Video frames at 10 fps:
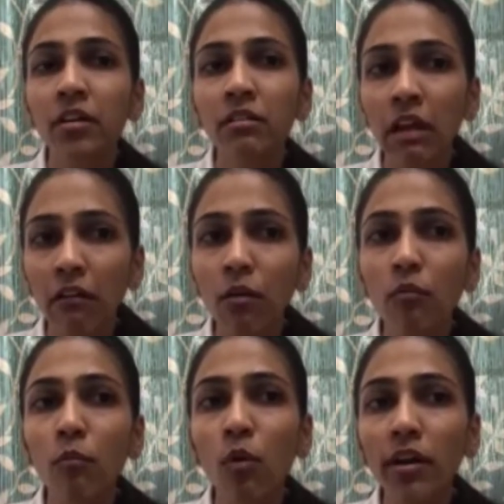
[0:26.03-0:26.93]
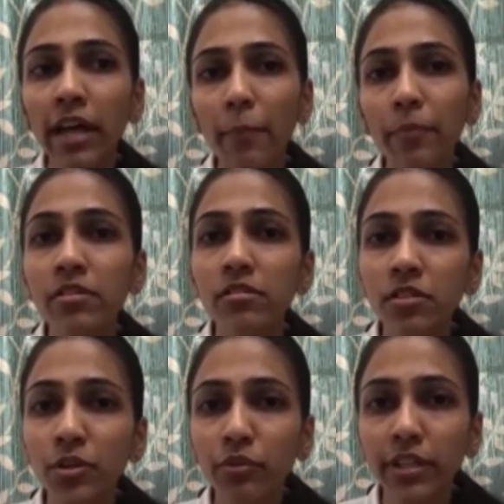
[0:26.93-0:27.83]
Now, what happens in
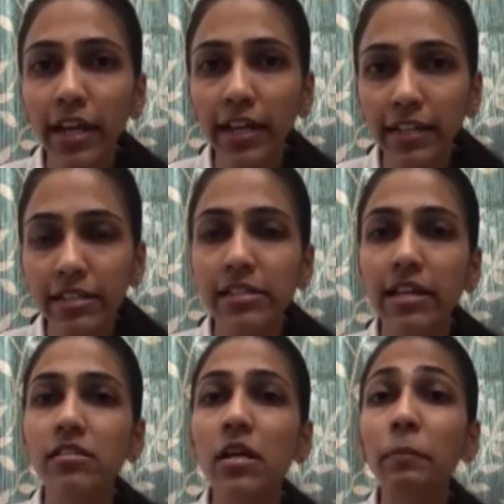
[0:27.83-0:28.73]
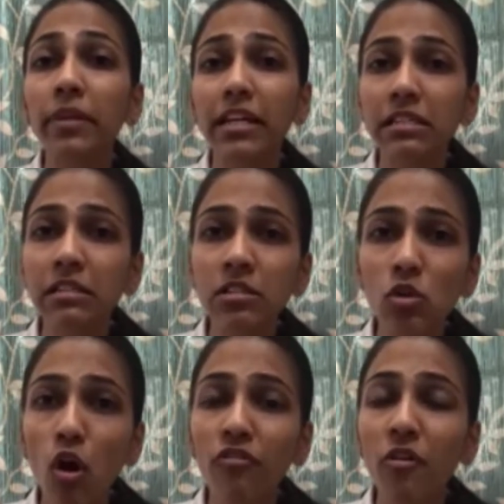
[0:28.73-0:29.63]
UTI is there is a presence
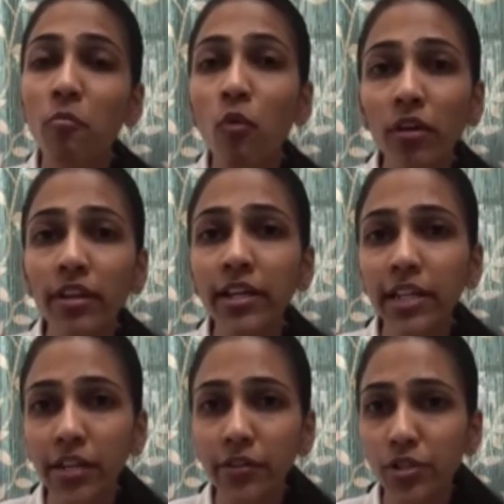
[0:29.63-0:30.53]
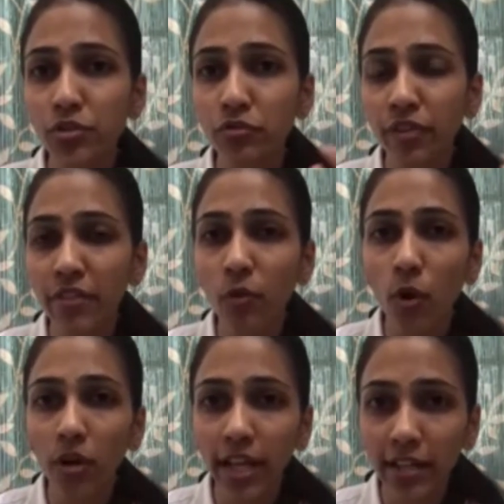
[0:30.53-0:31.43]
of more than 10 raised to 5
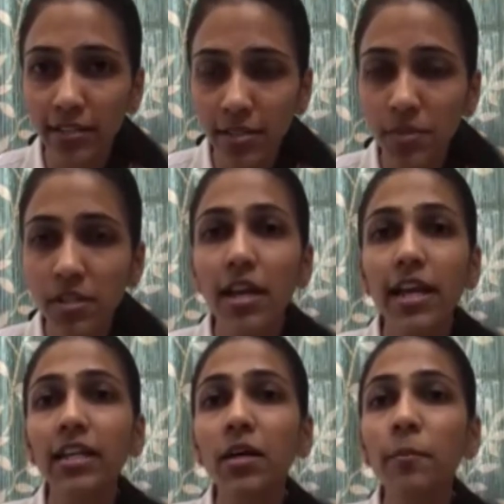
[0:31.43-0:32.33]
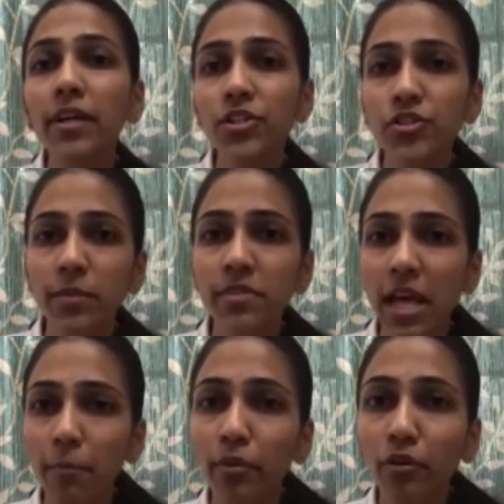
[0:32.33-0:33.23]
organisms in a midstream
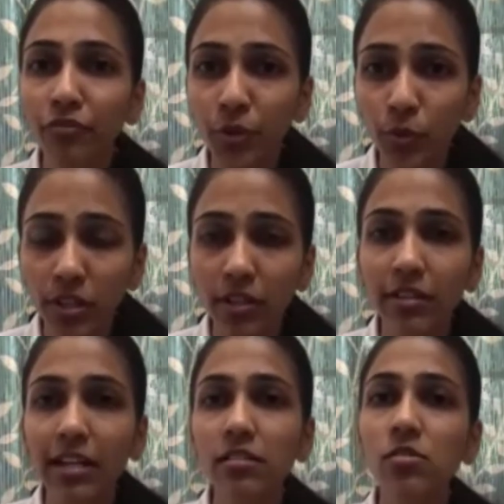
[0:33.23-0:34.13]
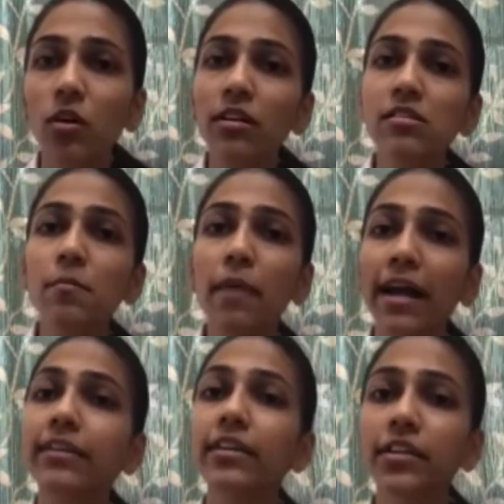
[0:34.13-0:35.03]
sample of urine that is called as a
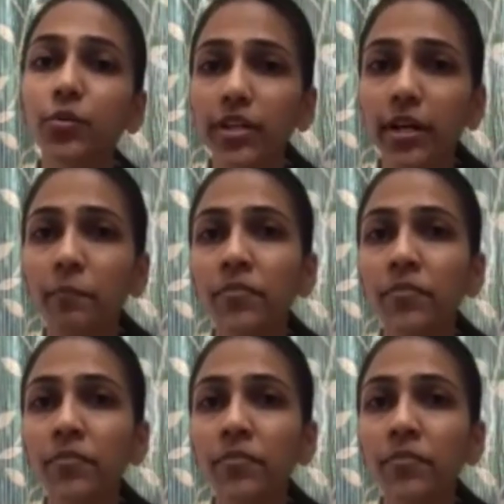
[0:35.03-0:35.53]
bacteriuria.